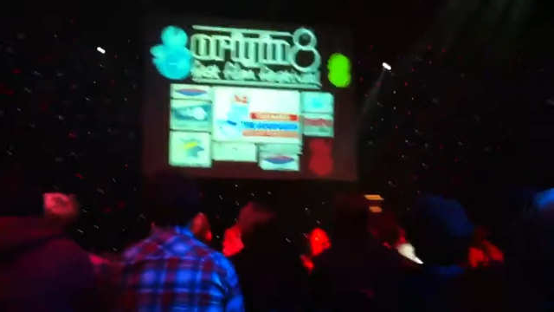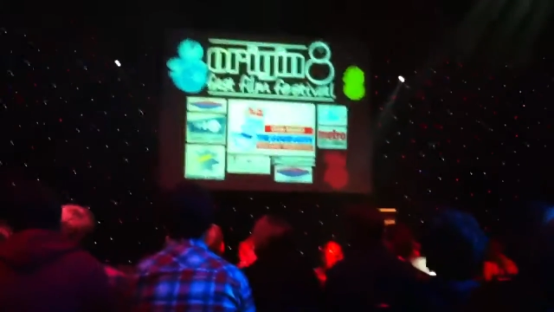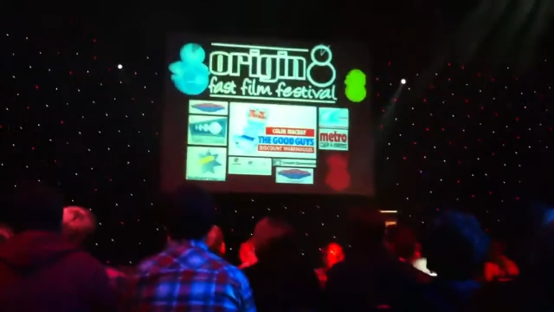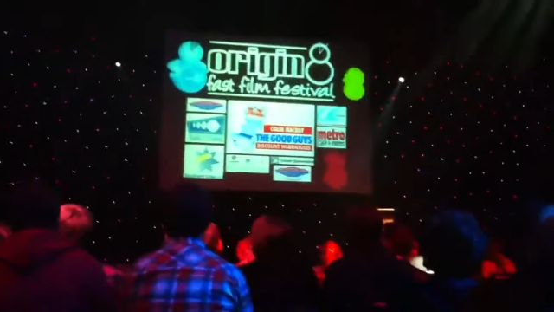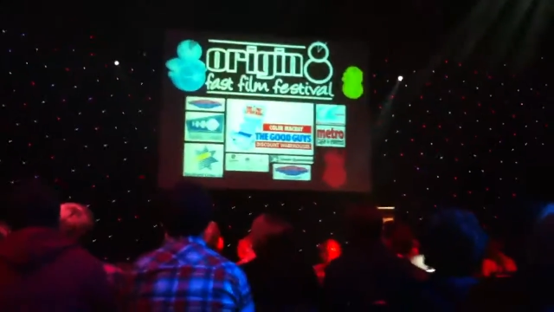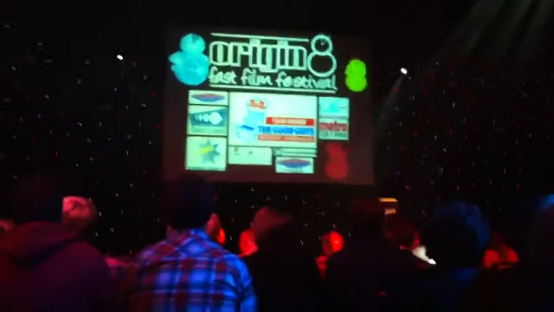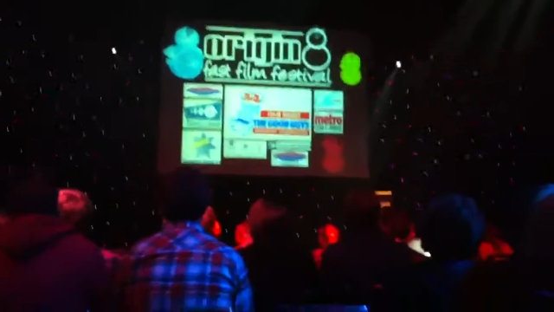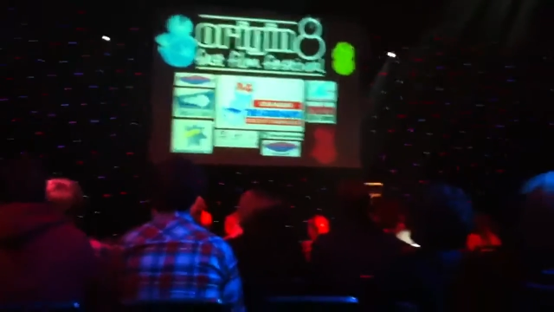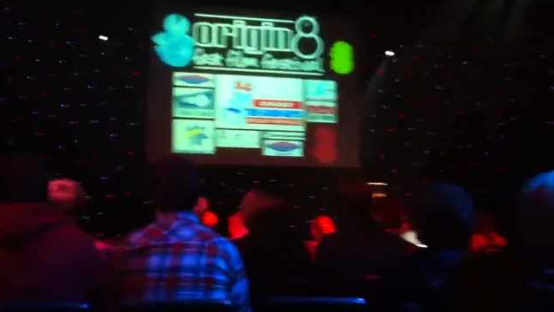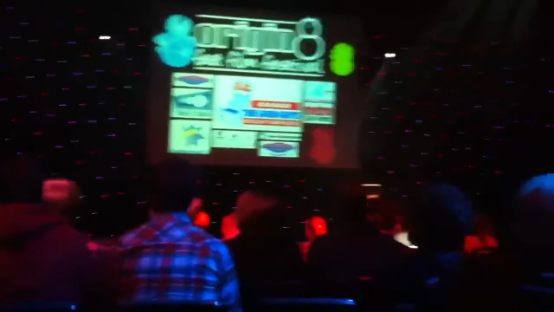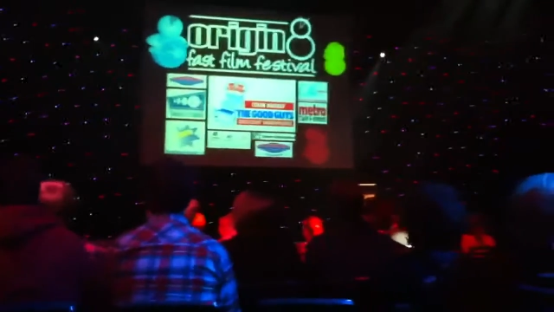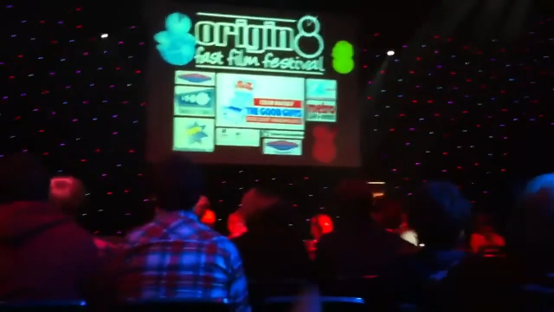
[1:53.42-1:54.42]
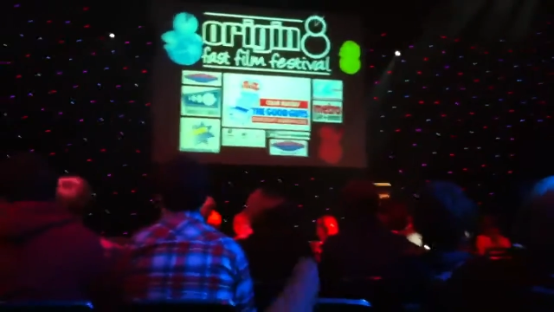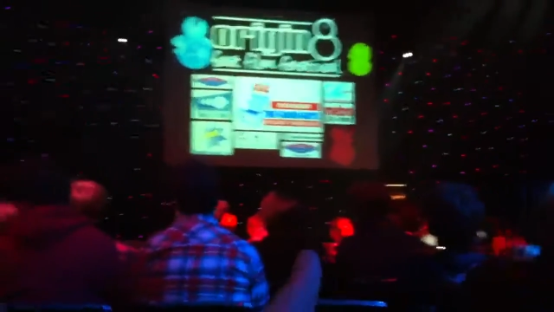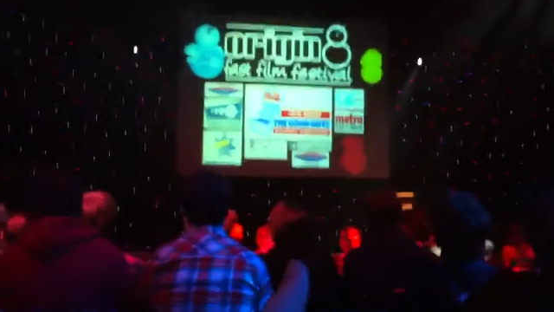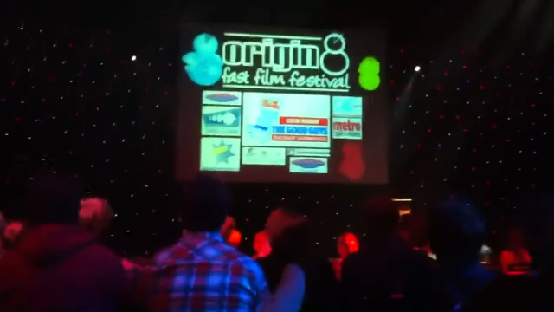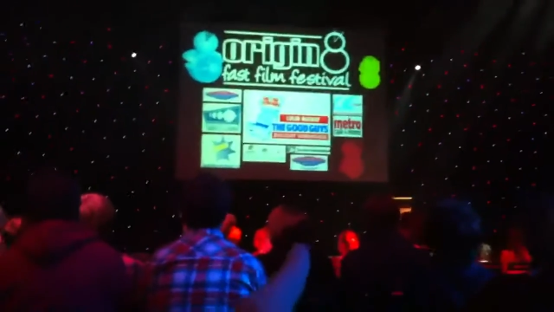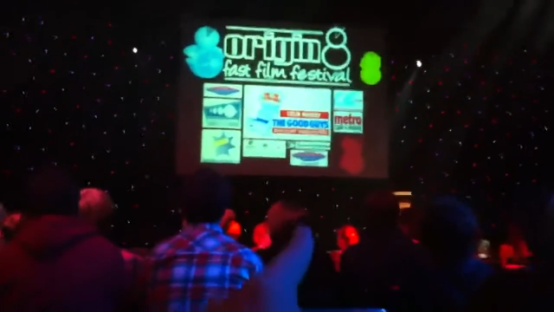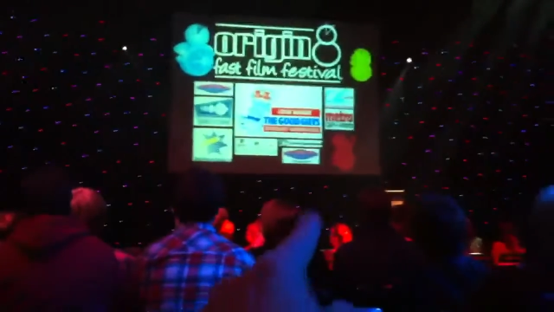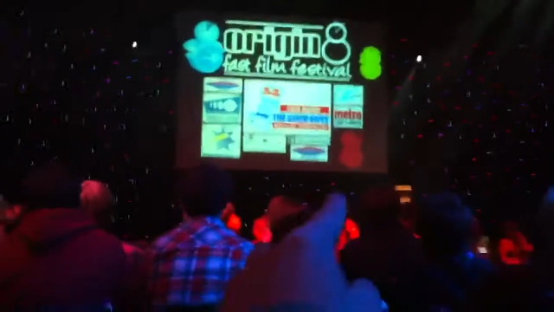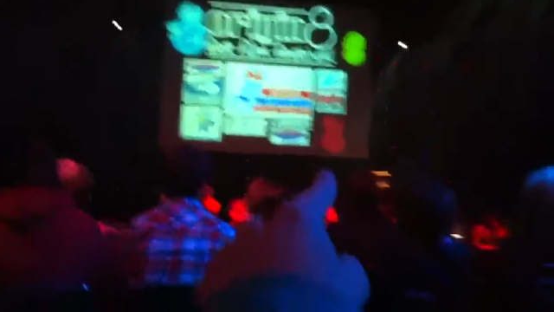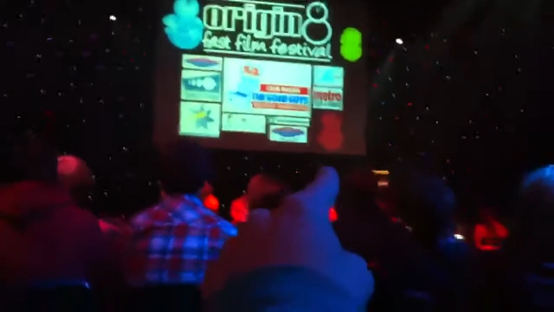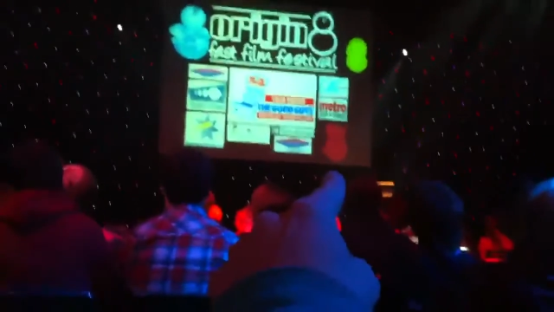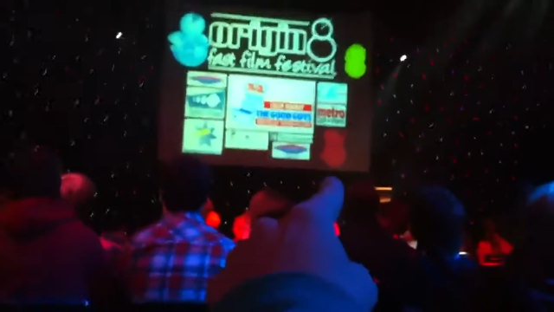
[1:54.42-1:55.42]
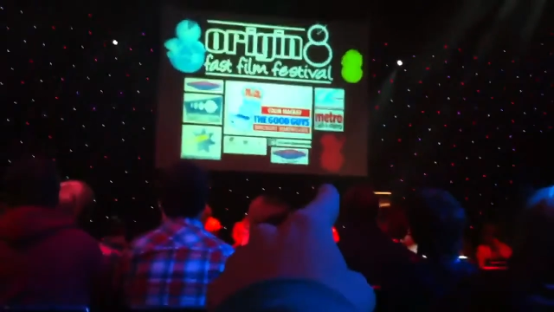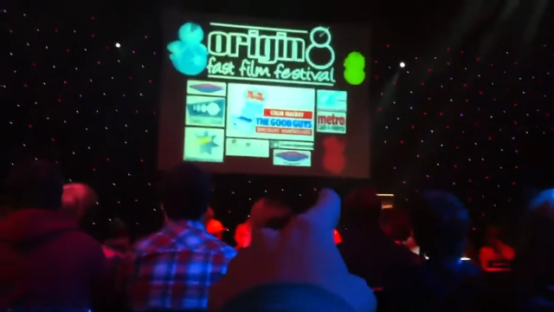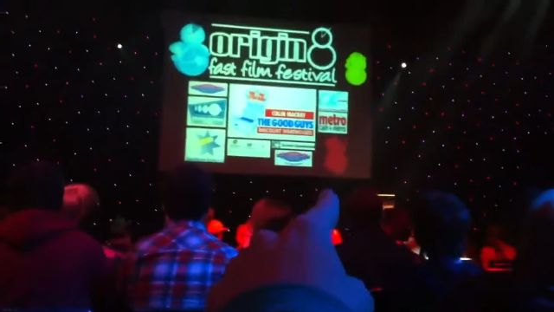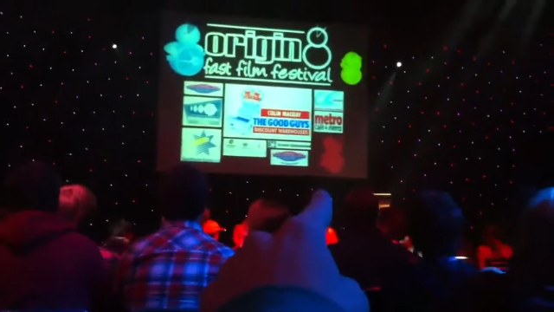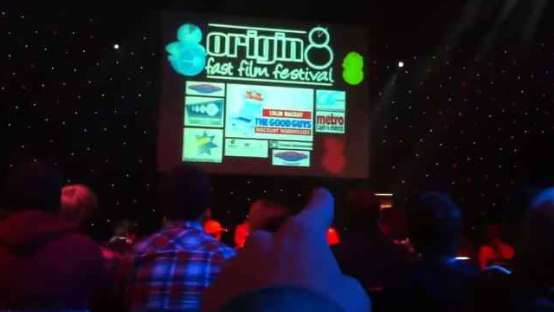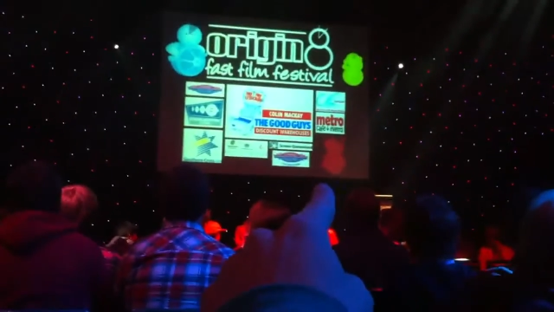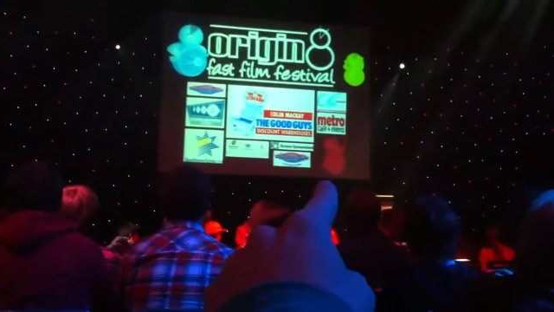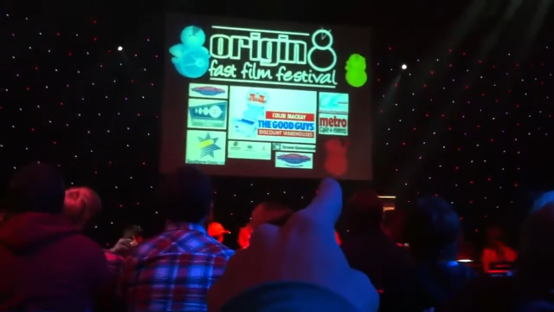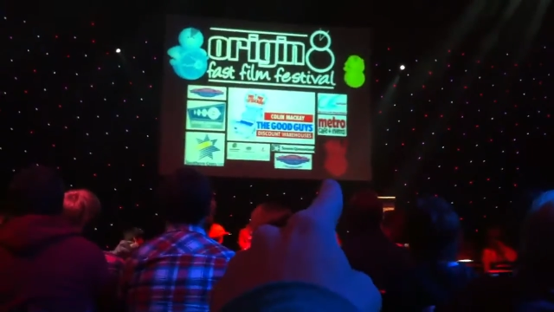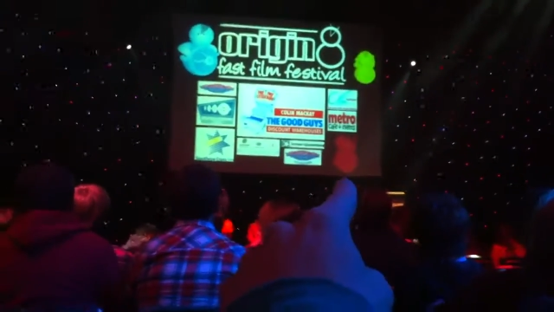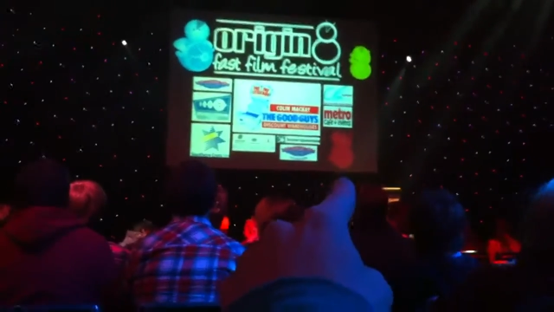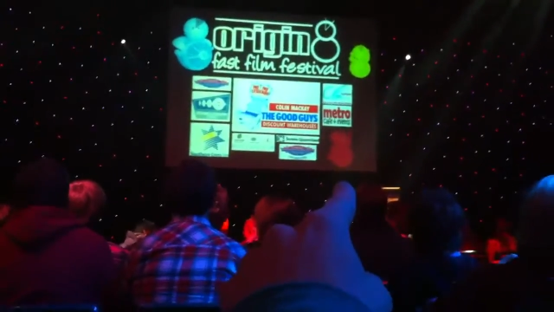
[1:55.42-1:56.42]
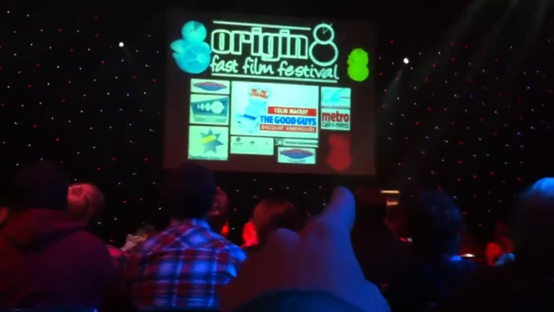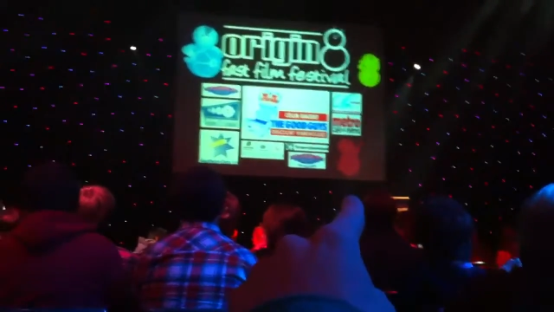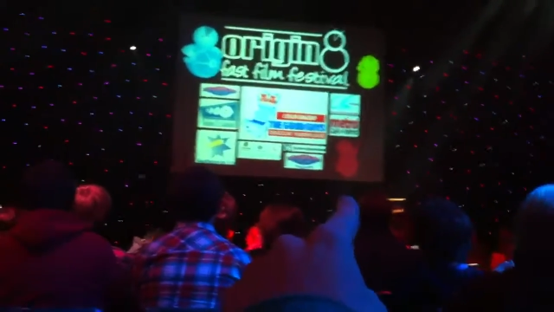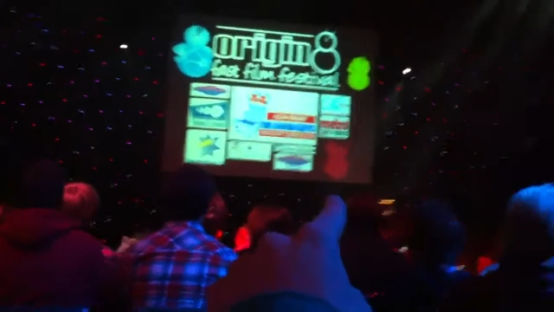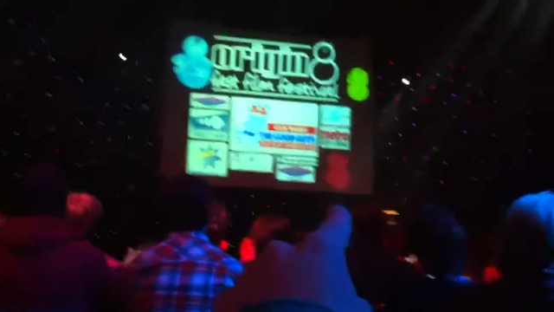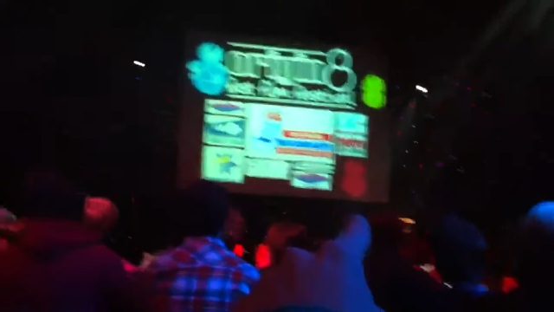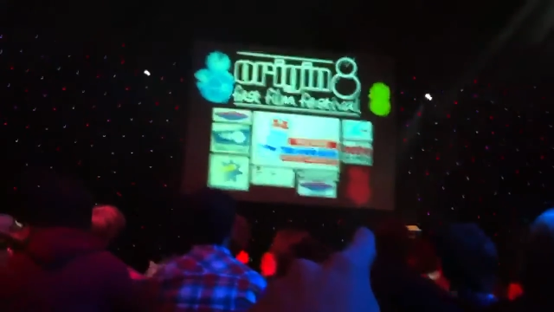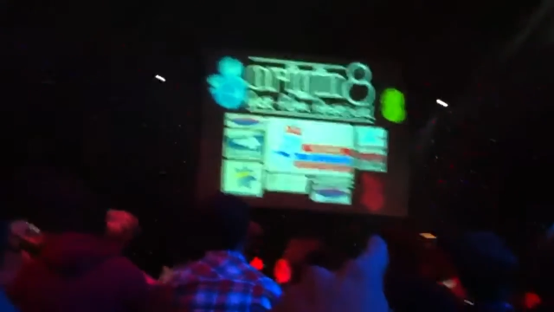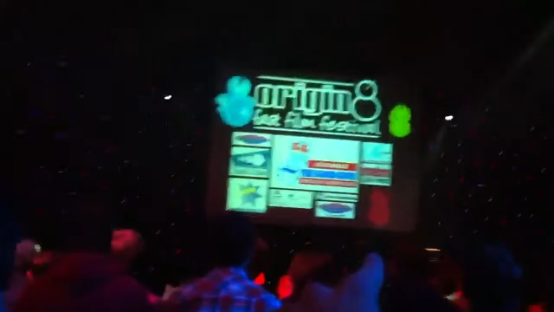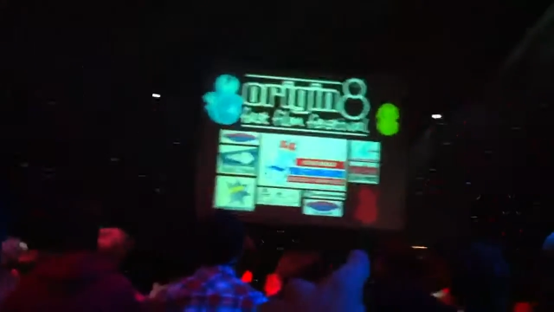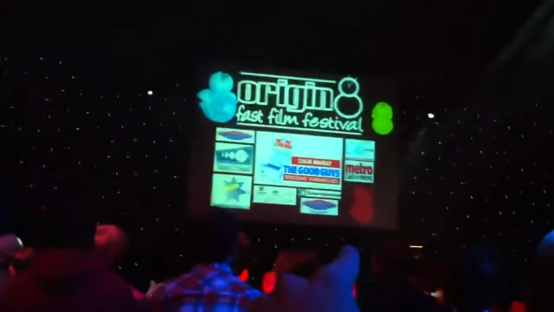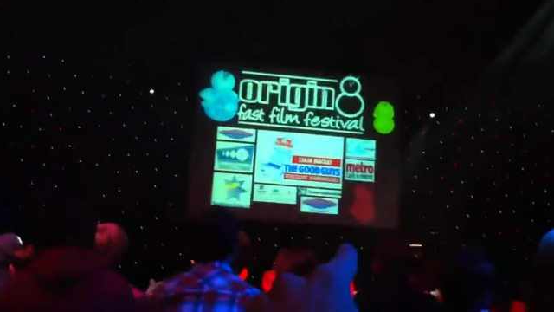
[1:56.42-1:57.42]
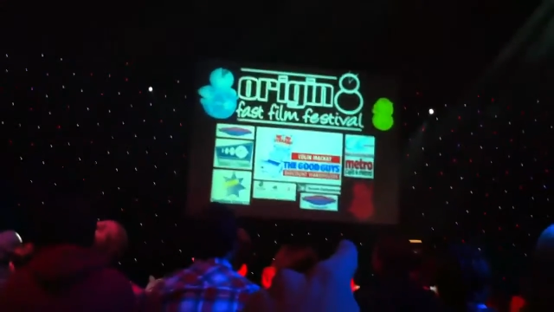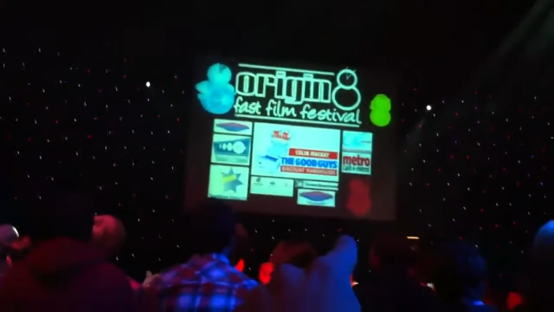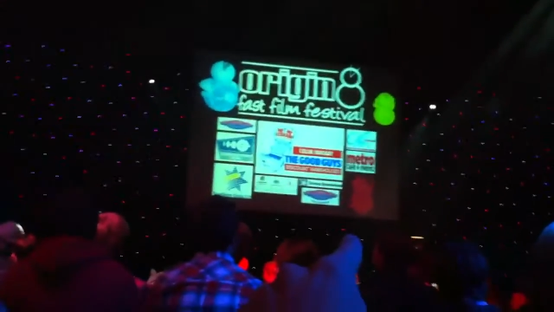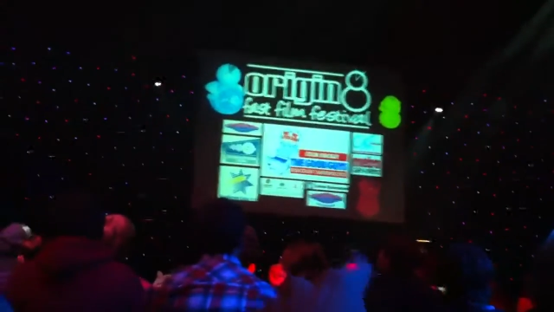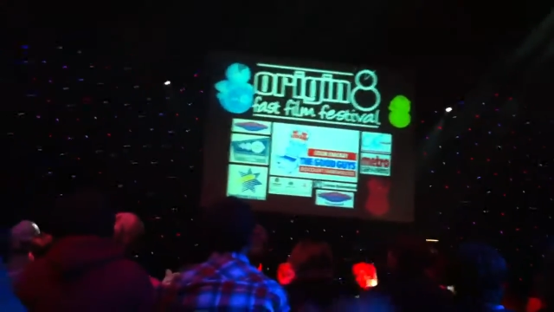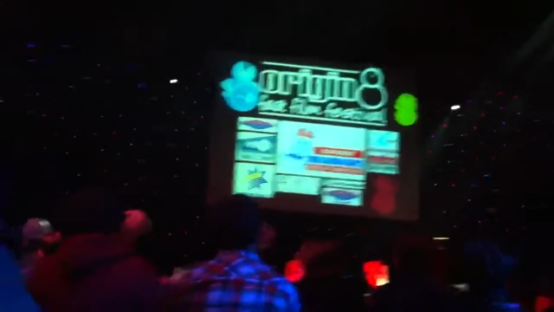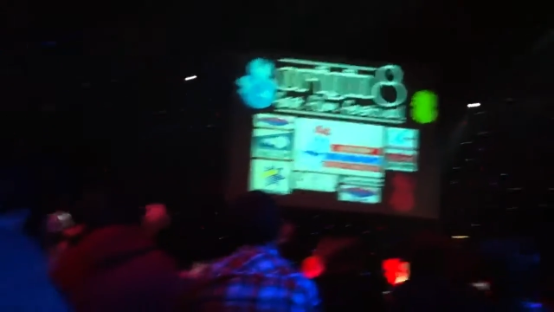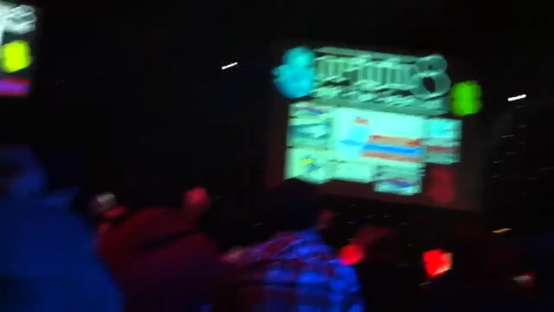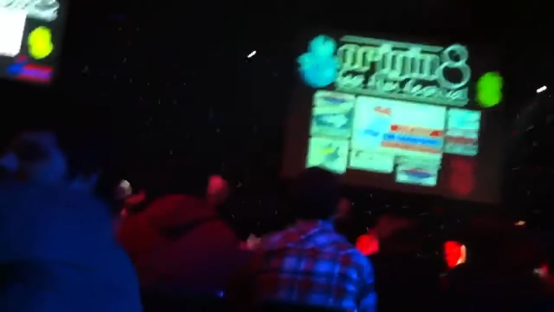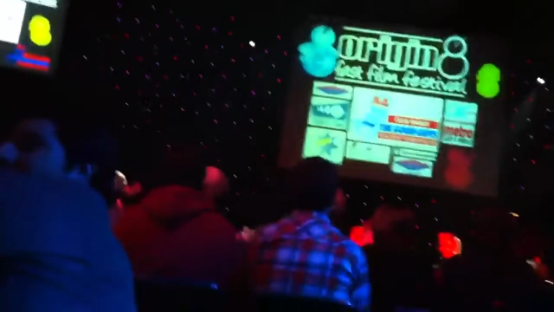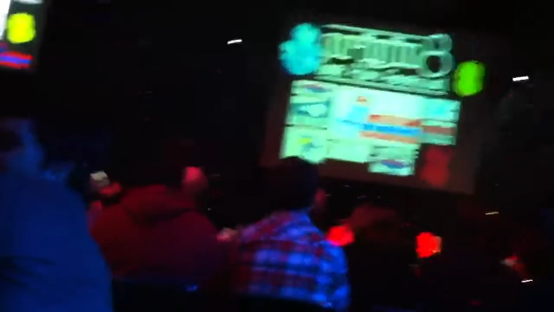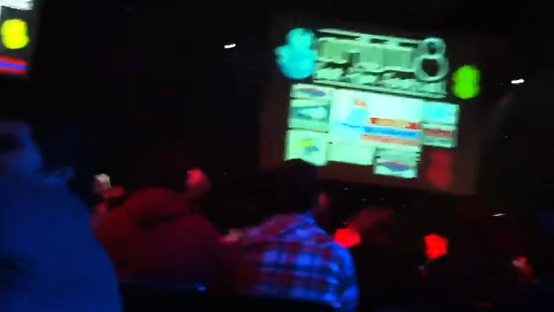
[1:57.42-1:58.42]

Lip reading: [unreadable: no face in view]